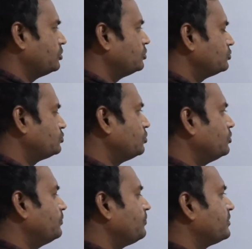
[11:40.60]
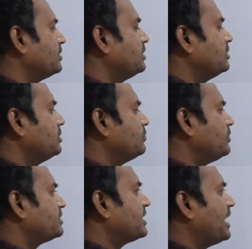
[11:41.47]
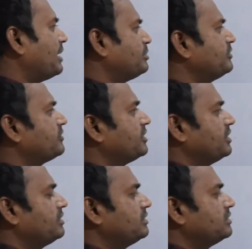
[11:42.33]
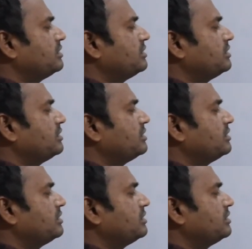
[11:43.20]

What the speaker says: So what happens here,